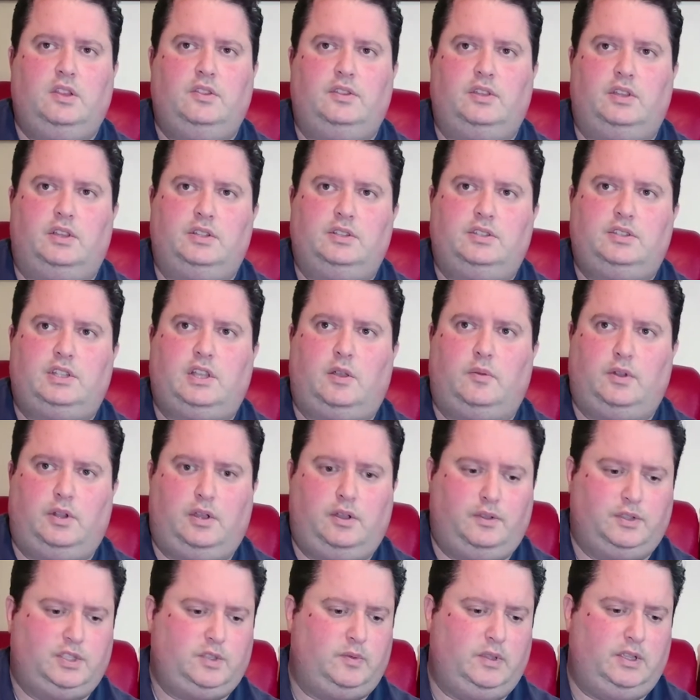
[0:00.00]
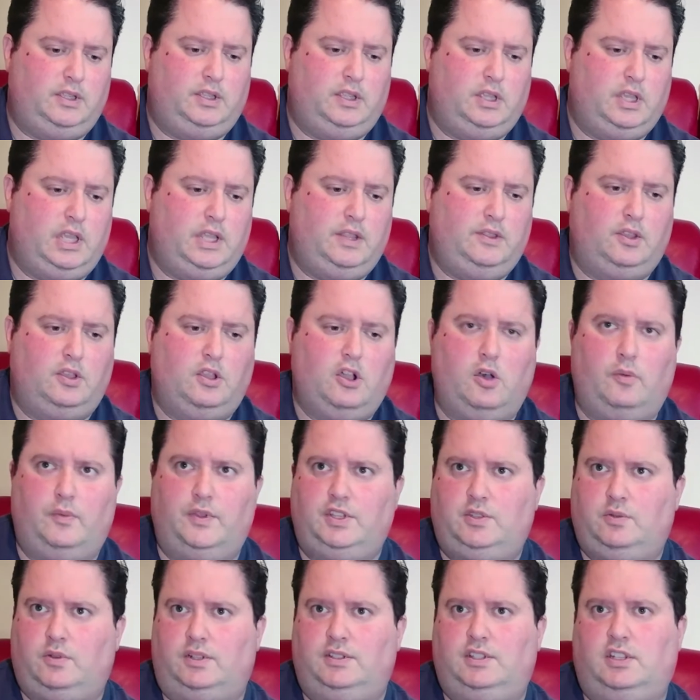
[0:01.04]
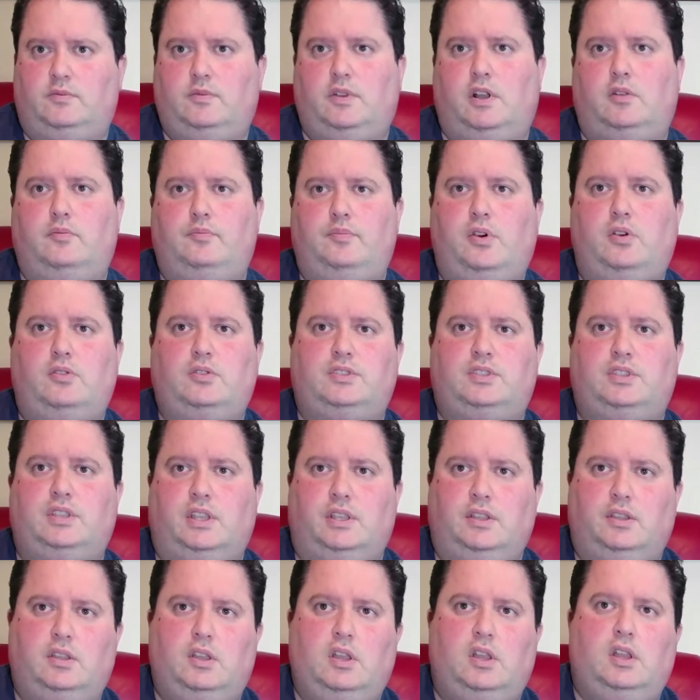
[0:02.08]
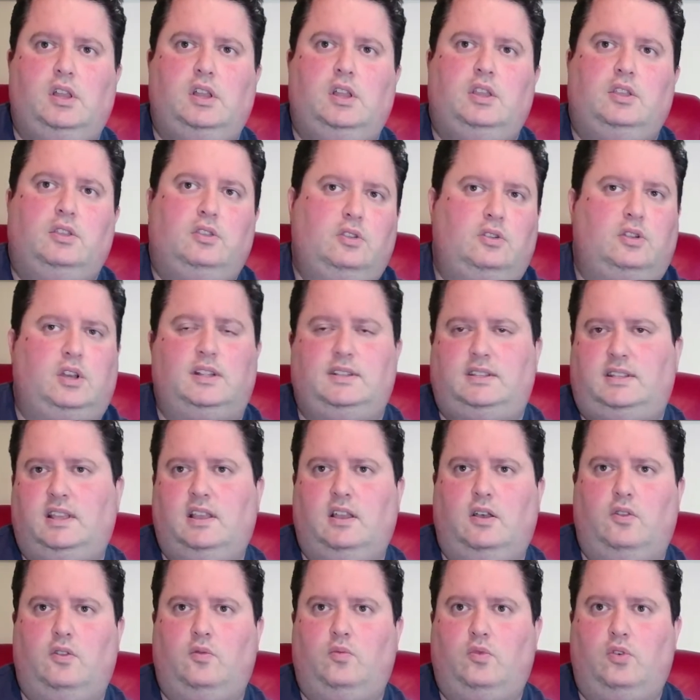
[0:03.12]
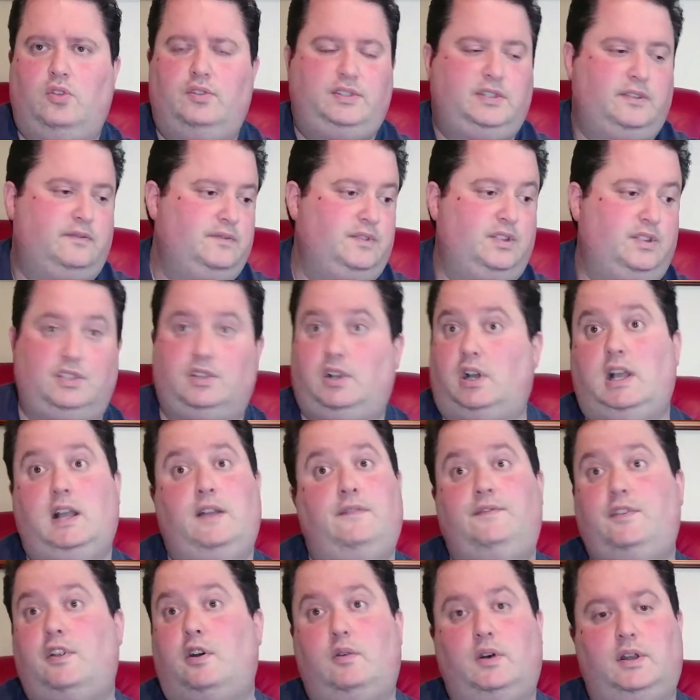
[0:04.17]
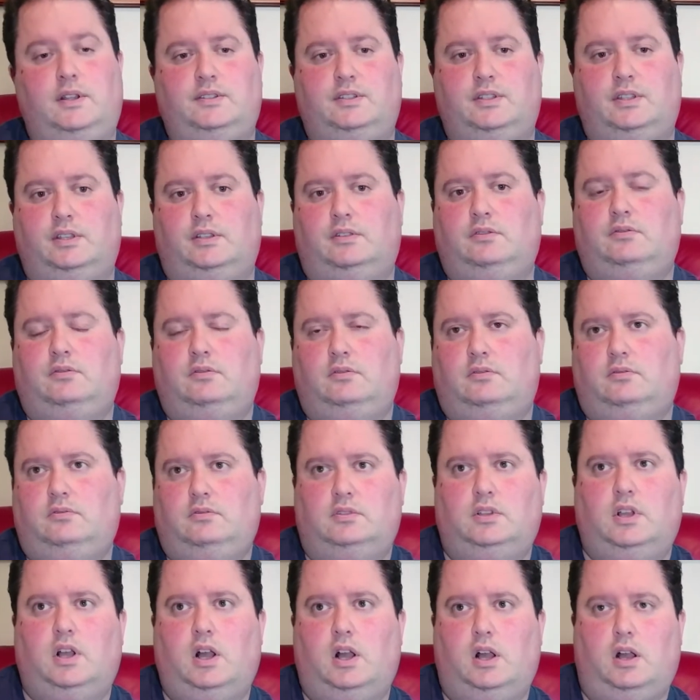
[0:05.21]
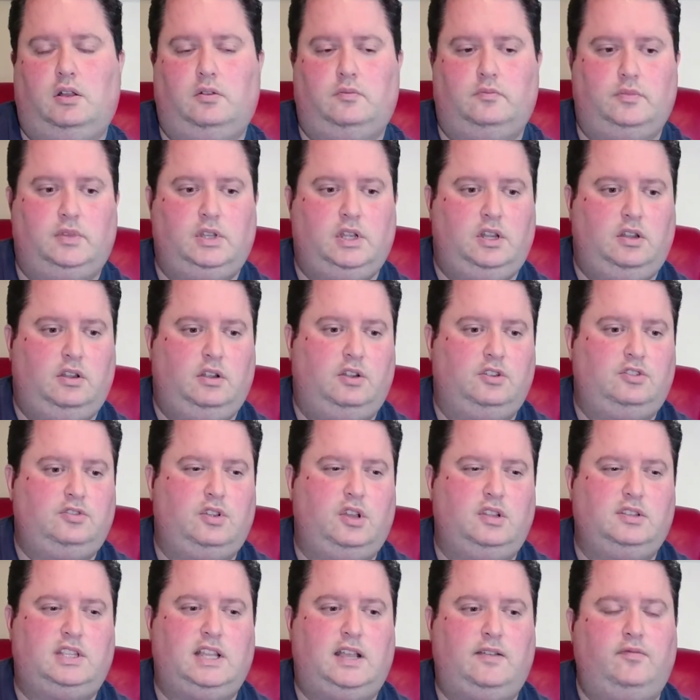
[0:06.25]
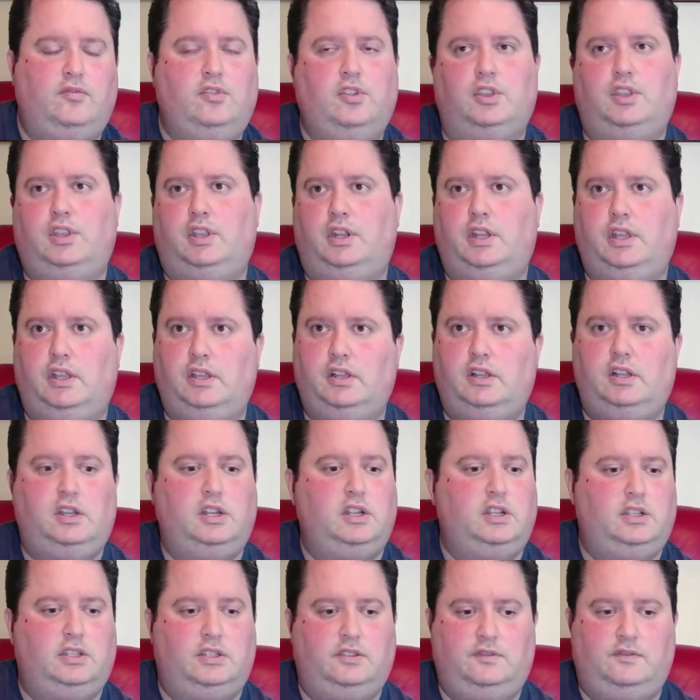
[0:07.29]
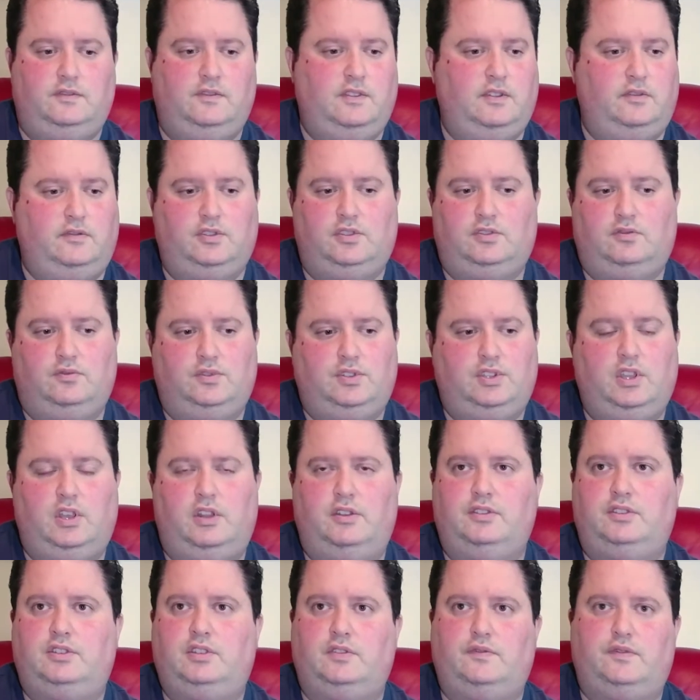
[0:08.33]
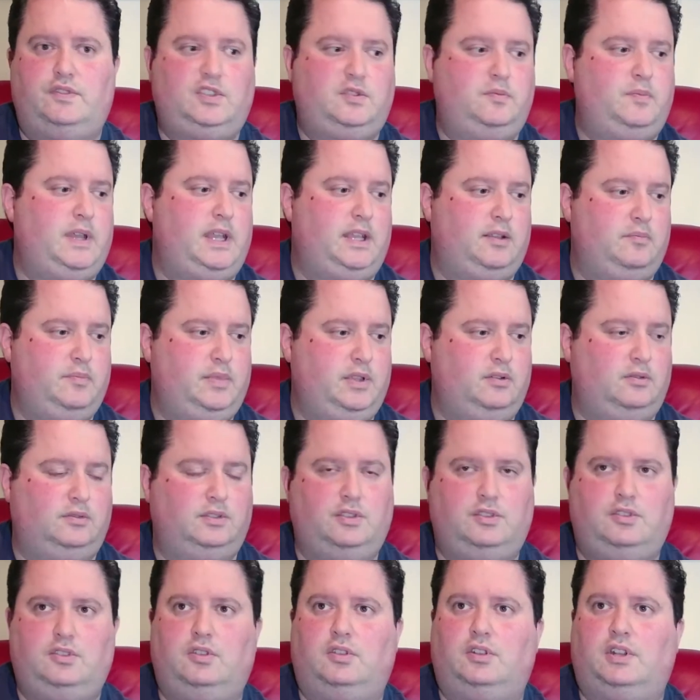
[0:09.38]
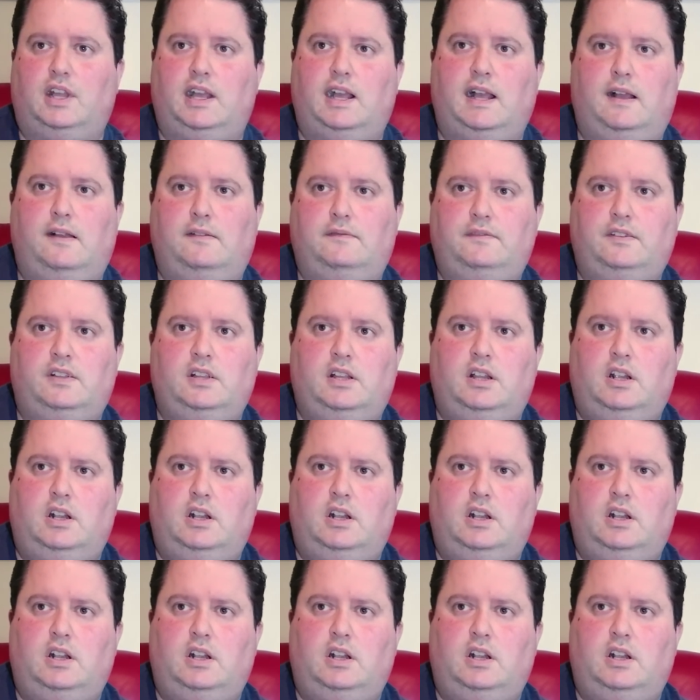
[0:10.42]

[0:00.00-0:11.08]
that someone asked me in the comments when I did my unboxing. Could I tell them what the difference is? I have no idea. I tried to have a look at it. There is an alternative spec build that you can have.